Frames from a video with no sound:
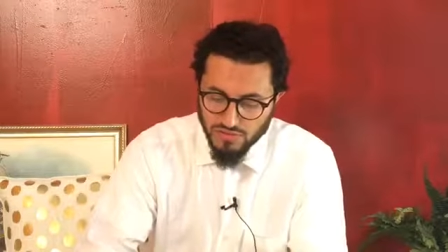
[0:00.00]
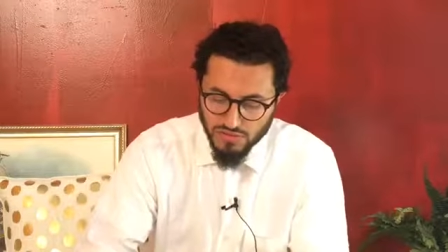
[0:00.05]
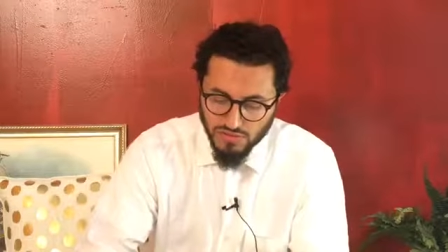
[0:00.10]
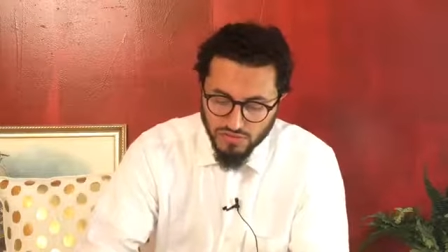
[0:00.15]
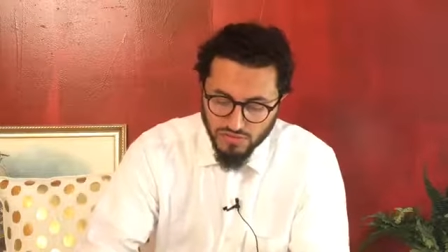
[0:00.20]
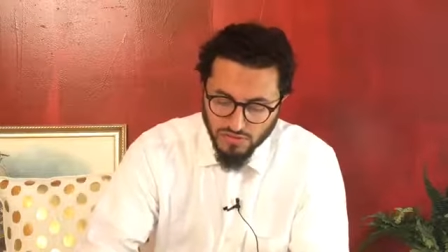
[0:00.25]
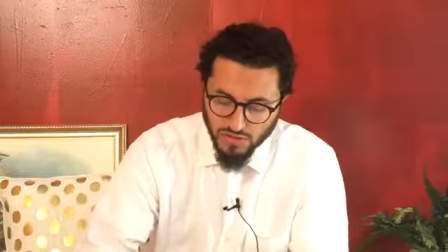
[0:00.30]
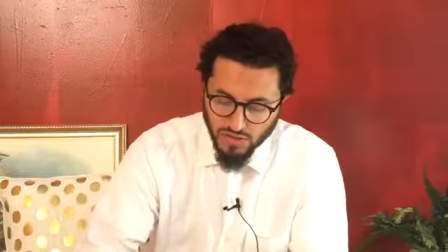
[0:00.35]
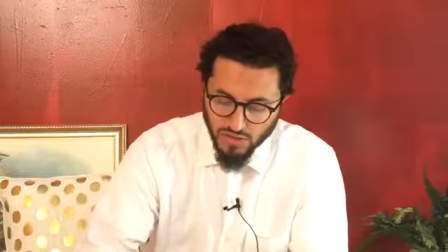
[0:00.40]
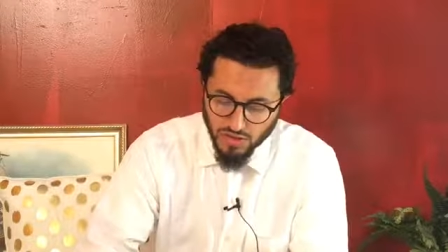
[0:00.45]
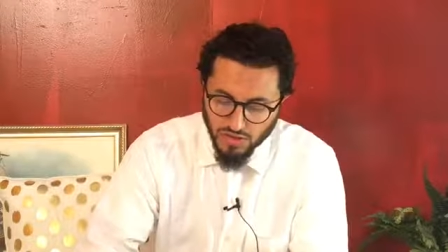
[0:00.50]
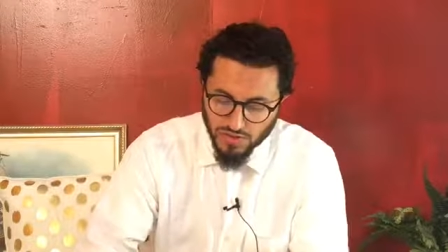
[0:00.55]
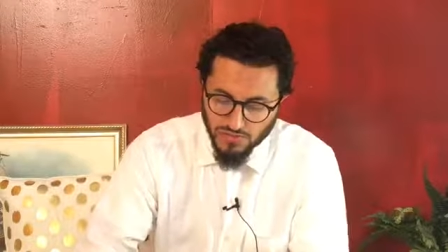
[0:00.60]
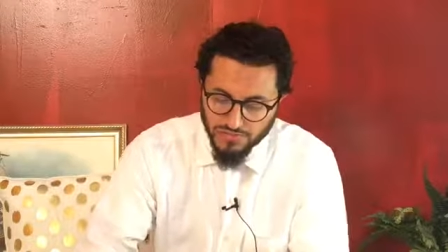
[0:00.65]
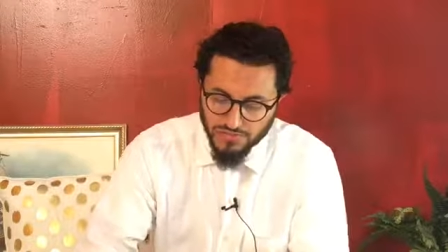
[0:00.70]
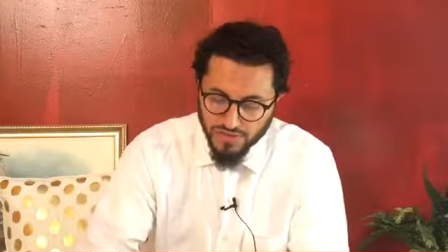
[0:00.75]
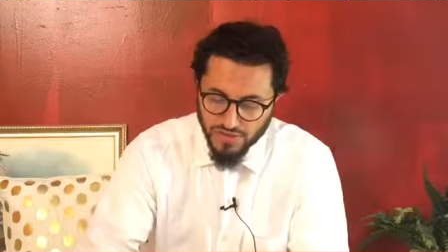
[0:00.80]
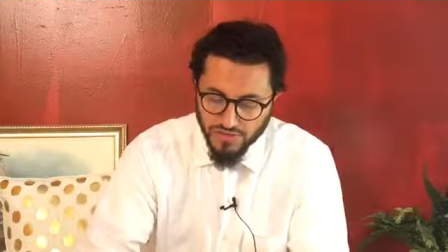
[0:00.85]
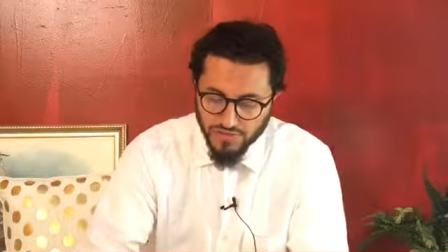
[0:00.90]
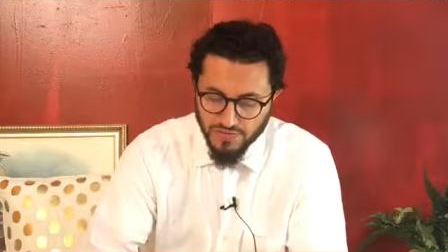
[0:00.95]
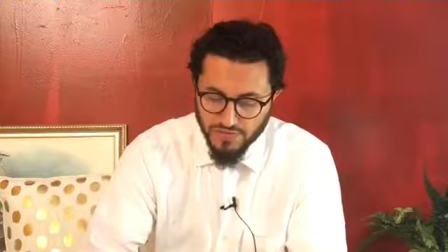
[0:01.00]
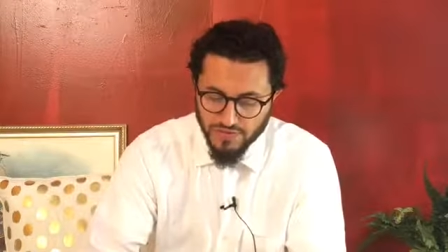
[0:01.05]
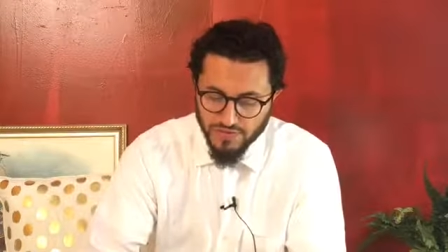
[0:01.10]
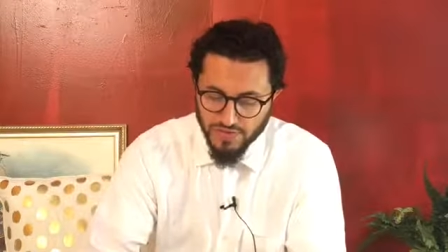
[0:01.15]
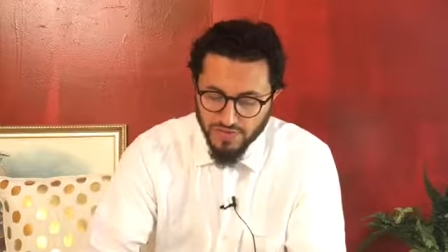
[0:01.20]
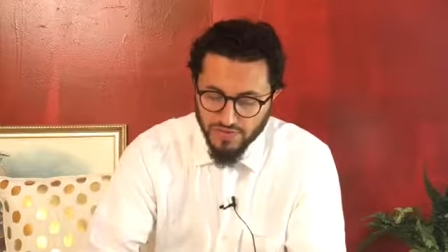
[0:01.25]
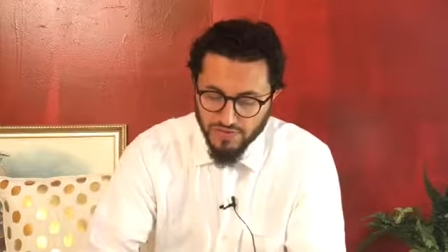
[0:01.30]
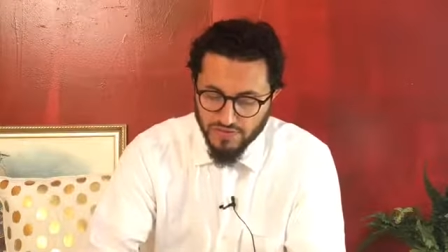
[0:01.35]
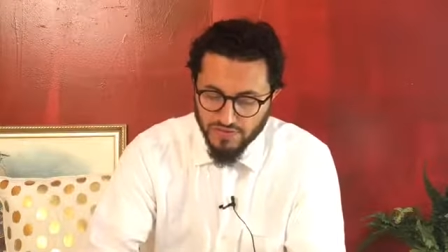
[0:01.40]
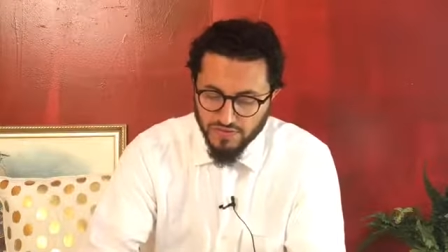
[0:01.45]
all of this
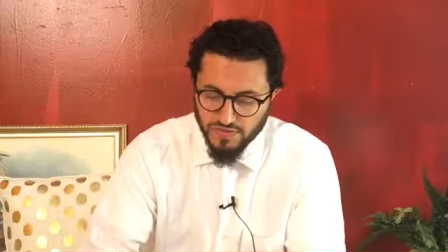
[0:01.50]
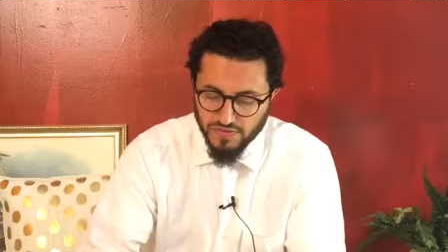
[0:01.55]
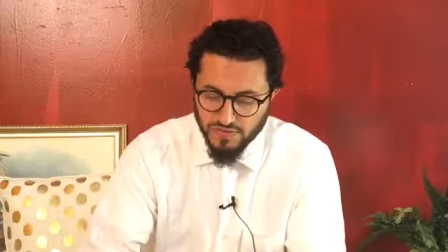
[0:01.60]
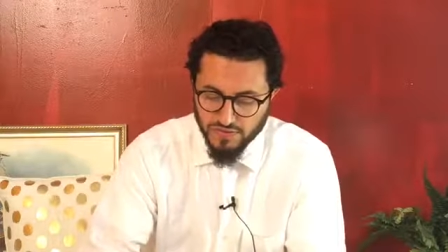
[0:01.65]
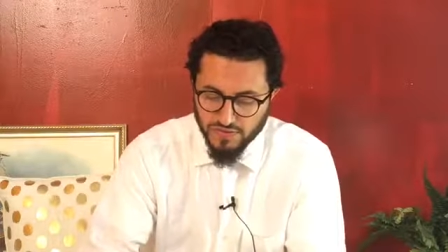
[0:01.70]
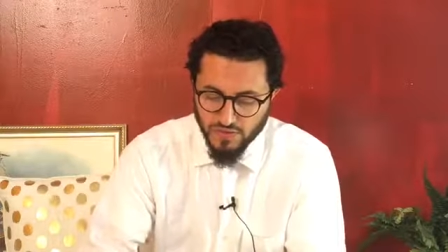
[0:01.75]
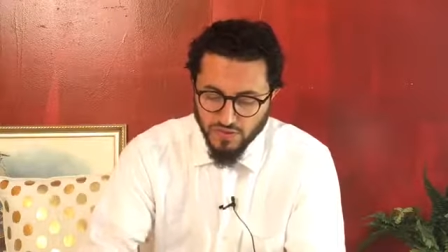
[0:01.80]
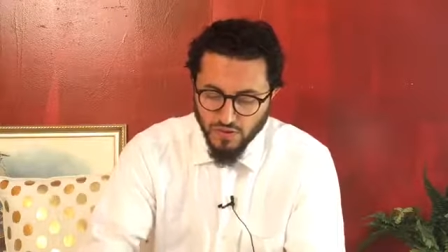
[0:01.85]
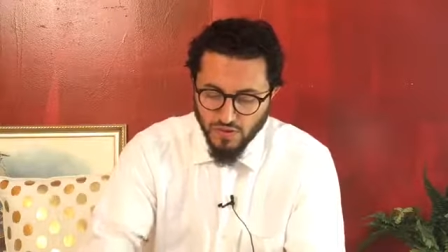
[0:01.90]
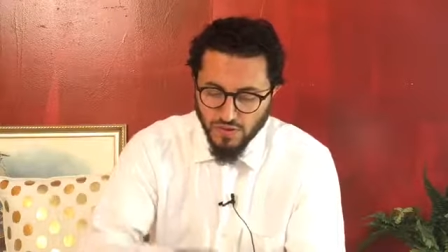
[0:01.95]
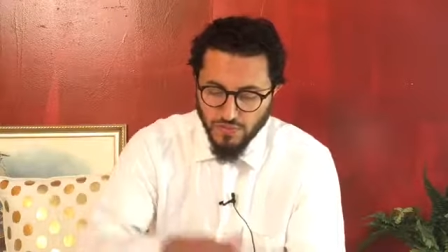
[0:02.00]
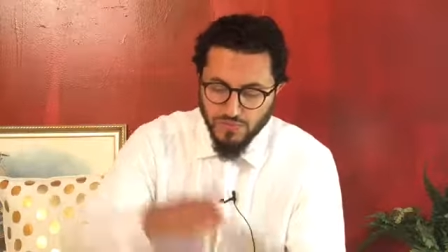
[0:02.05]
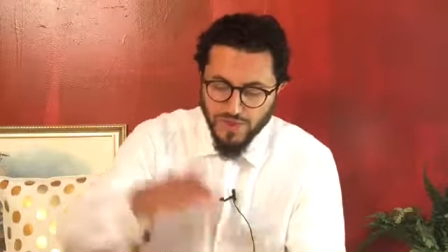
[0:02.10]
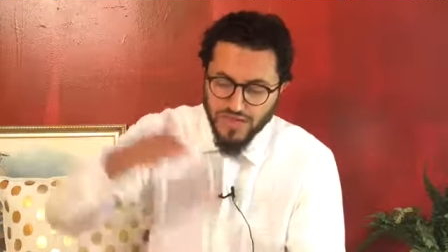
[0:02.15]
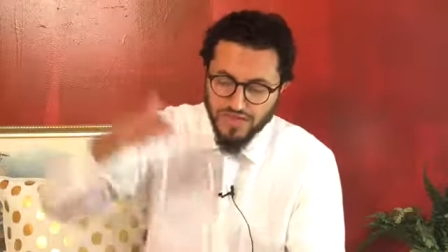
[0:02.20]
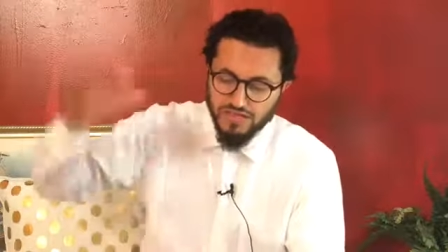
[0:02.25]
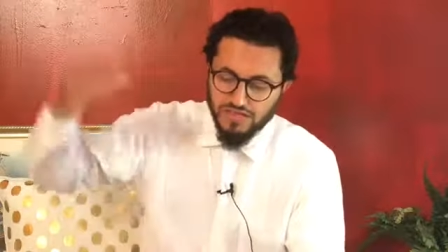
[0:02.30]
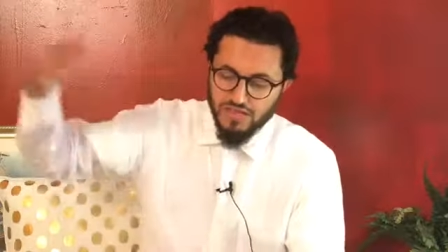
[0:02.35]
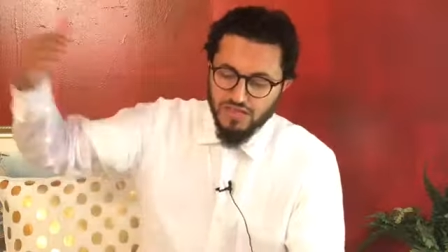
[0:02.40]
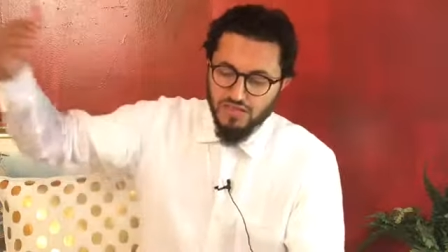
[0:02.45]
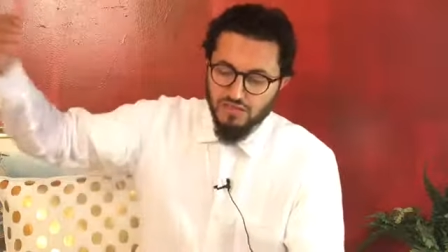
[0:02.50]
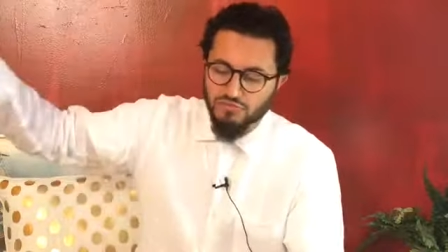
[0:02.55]
is going back to the